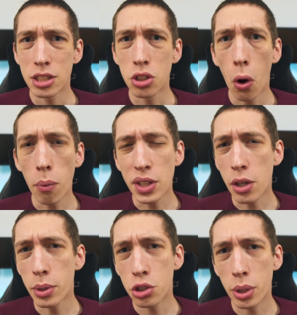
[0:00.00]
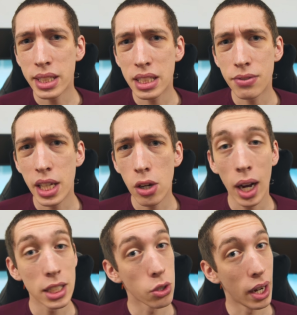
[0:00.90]
So hopefully you enjoyed this
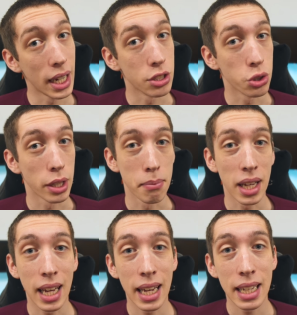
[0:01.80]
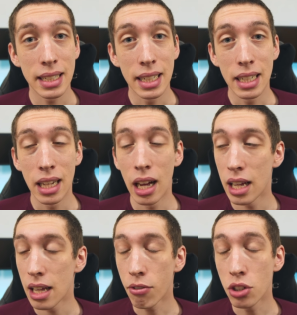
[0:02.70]
video. I know I enjoyed making it.
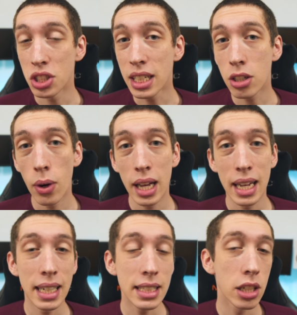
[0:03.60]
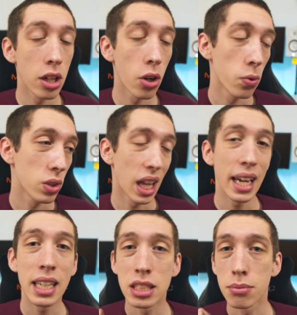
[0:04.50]
Uh, if you did, go ahead, you know,
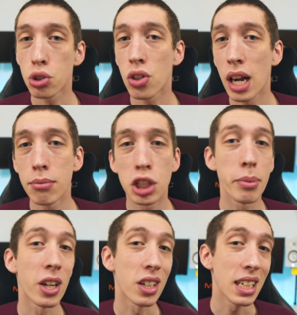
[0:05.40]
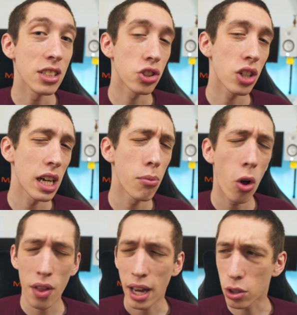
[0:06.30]
like, subscribe, check me out on Instagram,
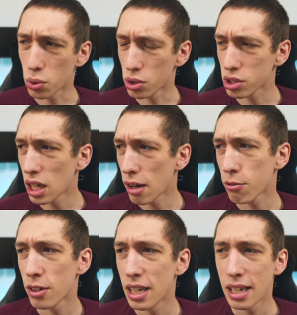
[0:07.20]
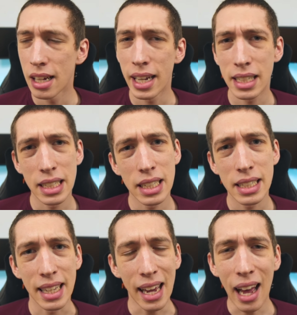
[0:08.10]
all that cool stuff. And
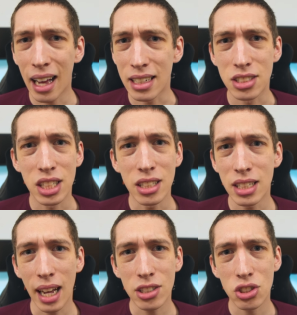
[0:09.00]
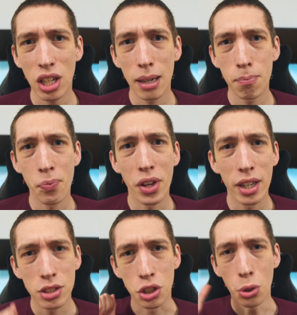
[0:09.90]
uh, yeah, until next time,
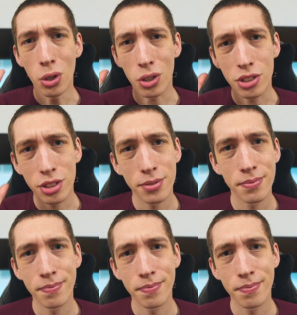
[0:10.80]
toodles.